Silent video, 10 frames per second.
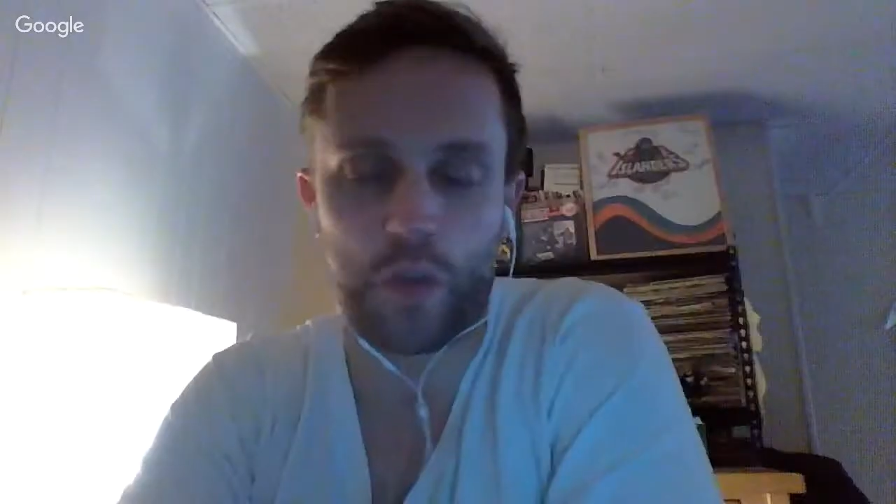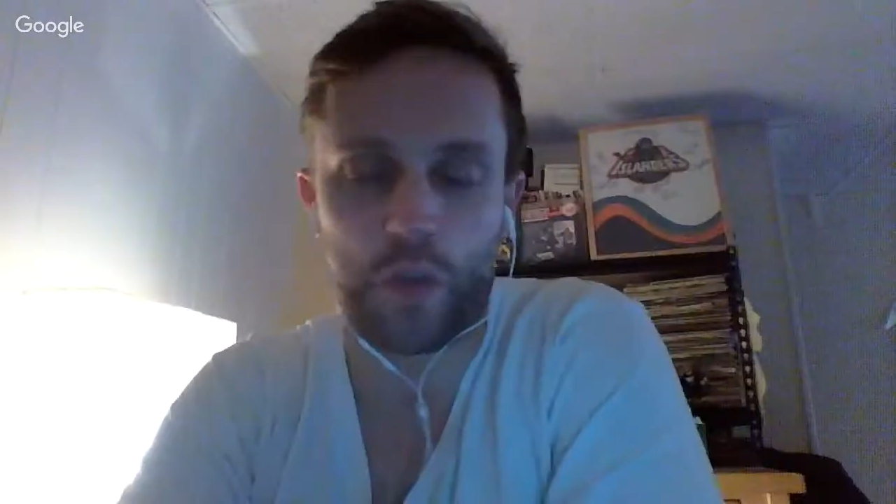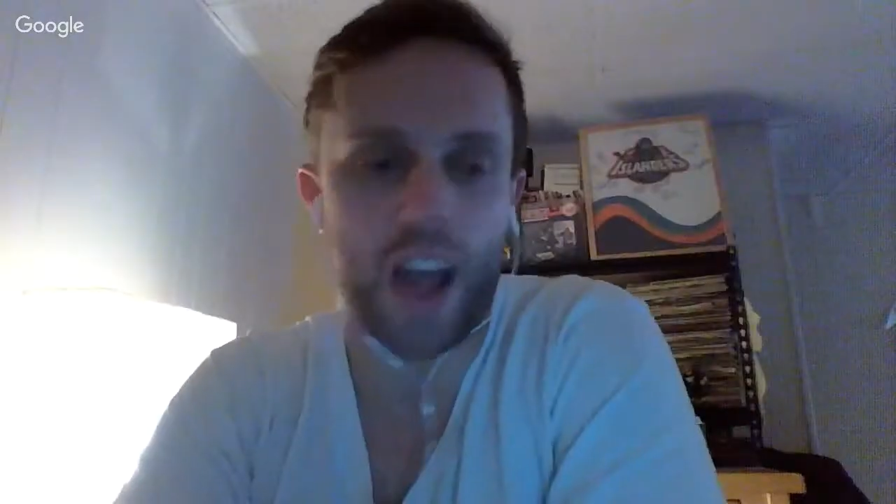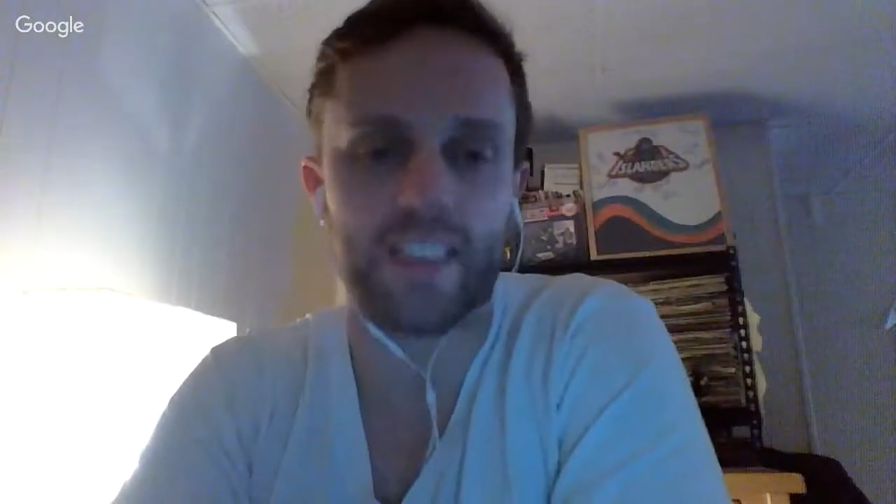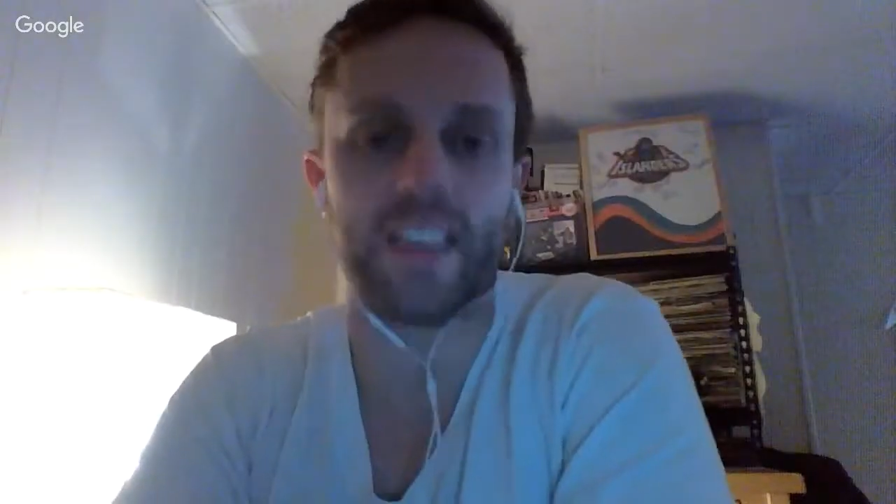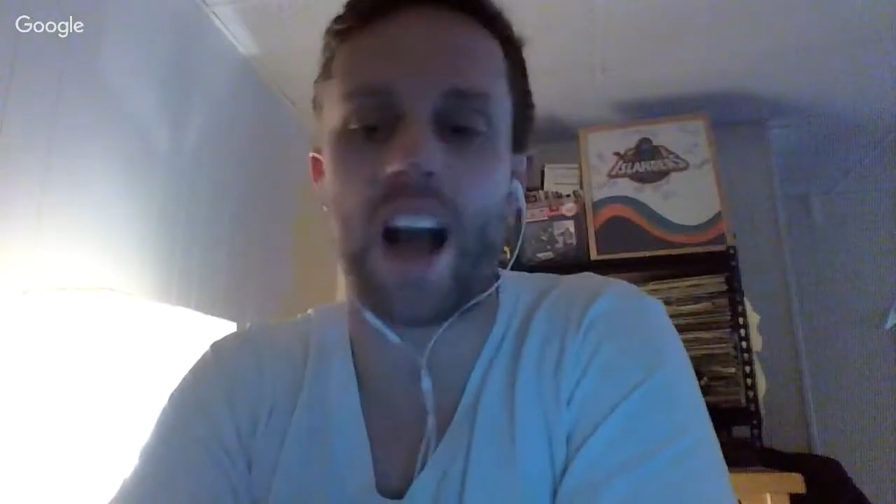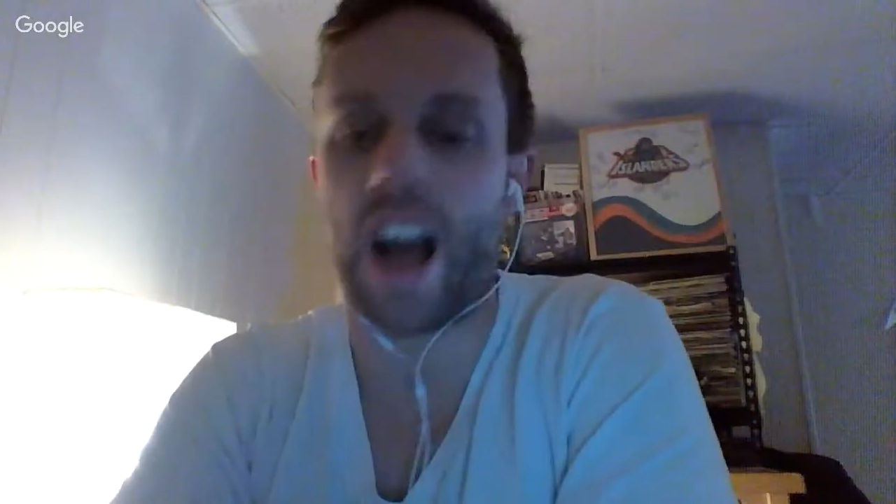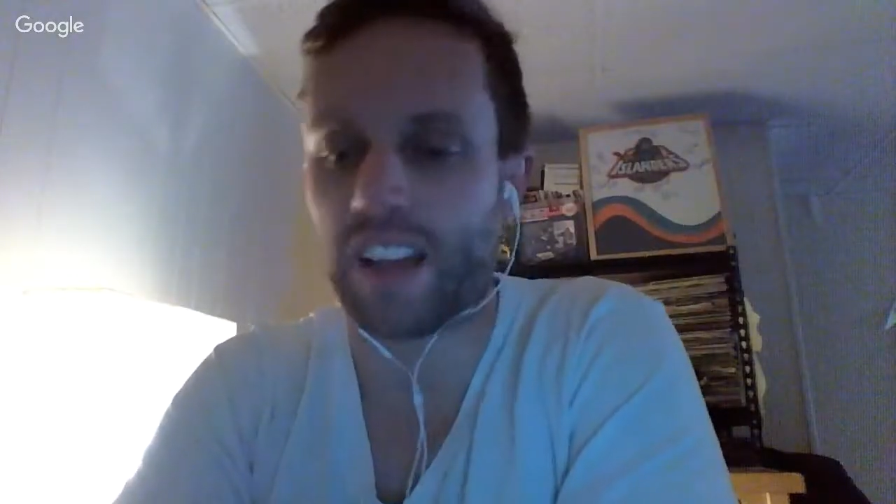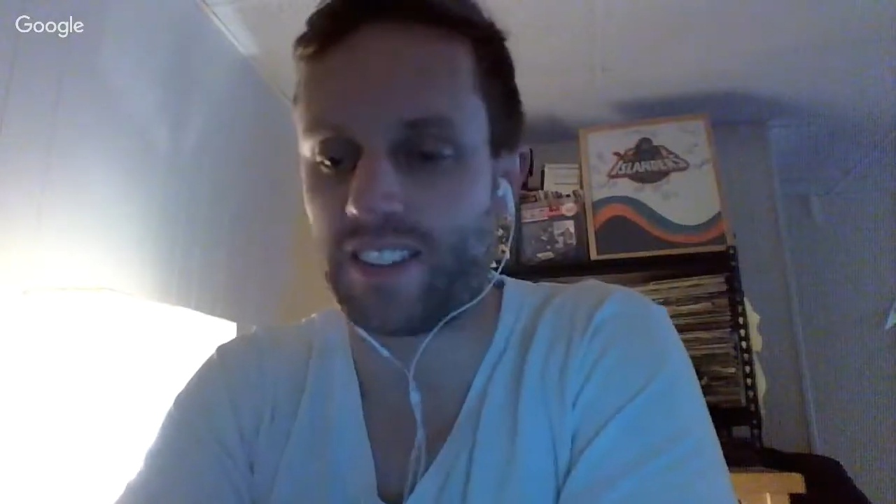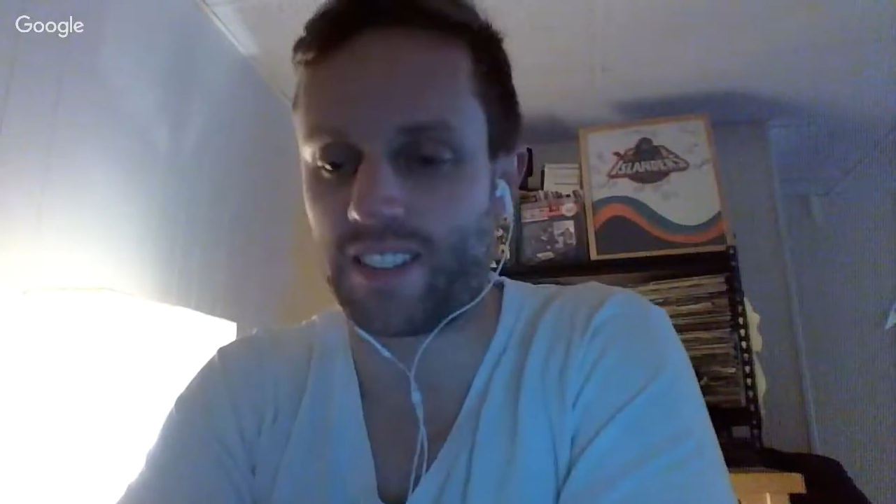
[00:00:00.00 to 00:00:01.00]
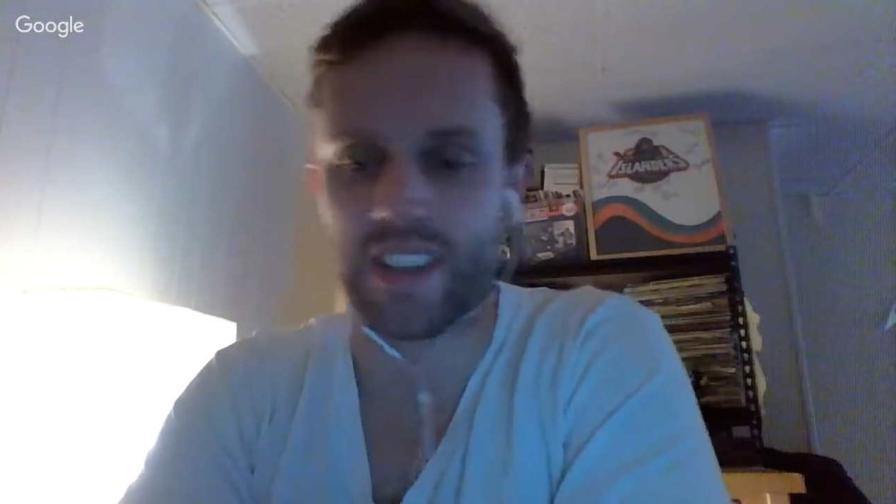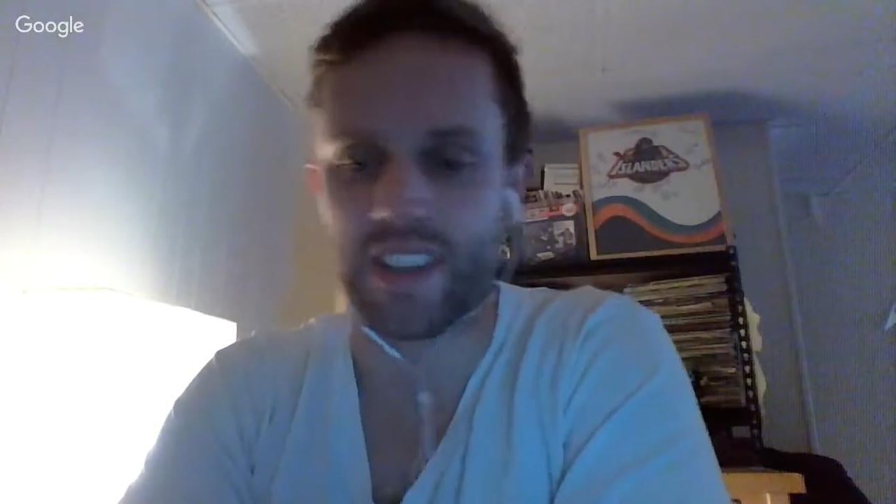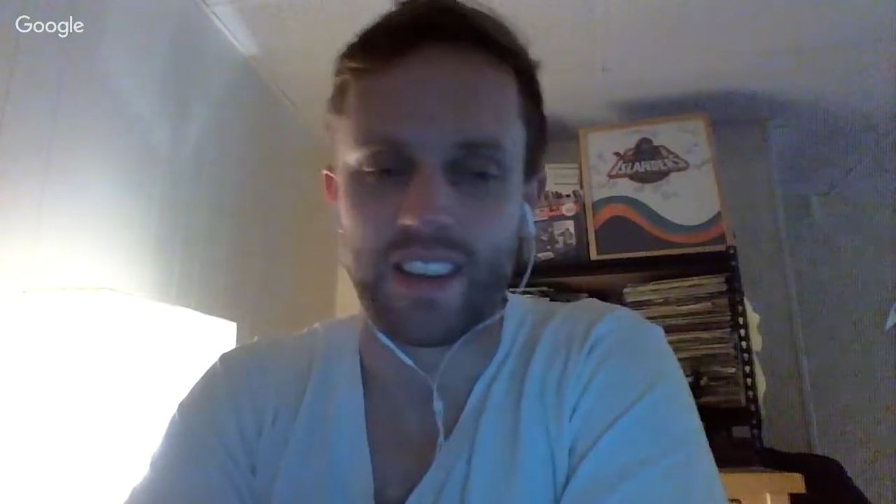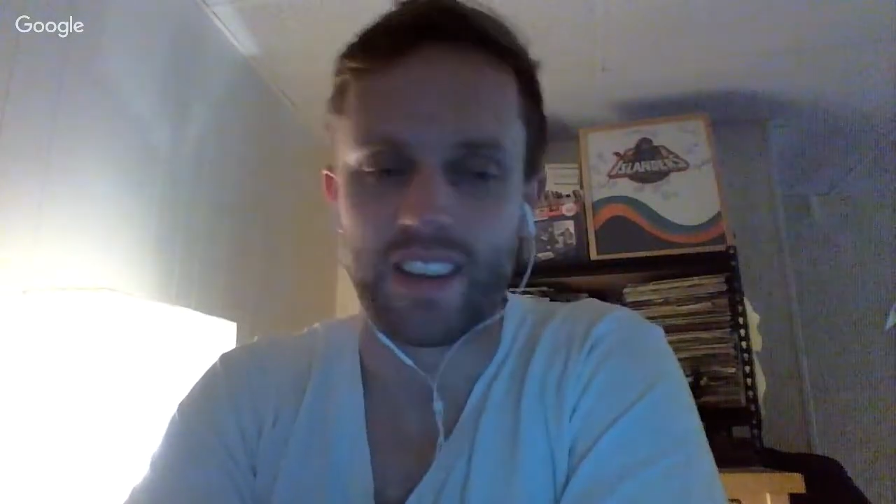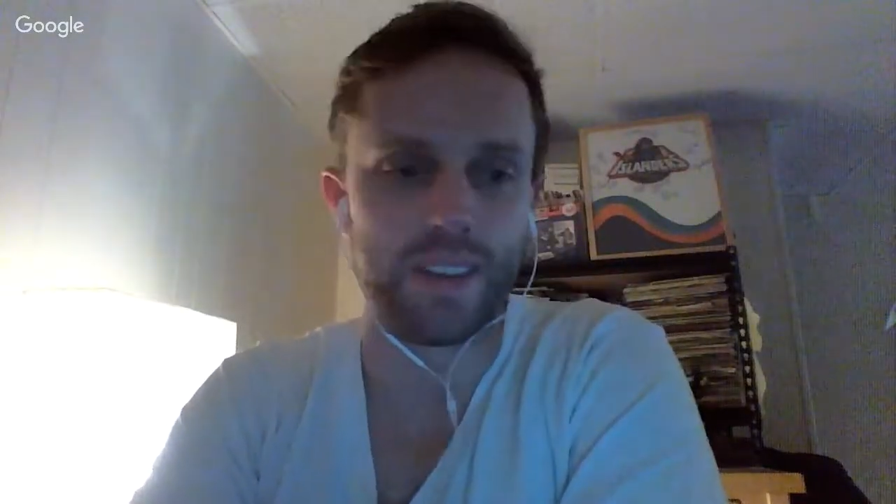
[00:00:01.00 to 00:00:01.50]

defied the odds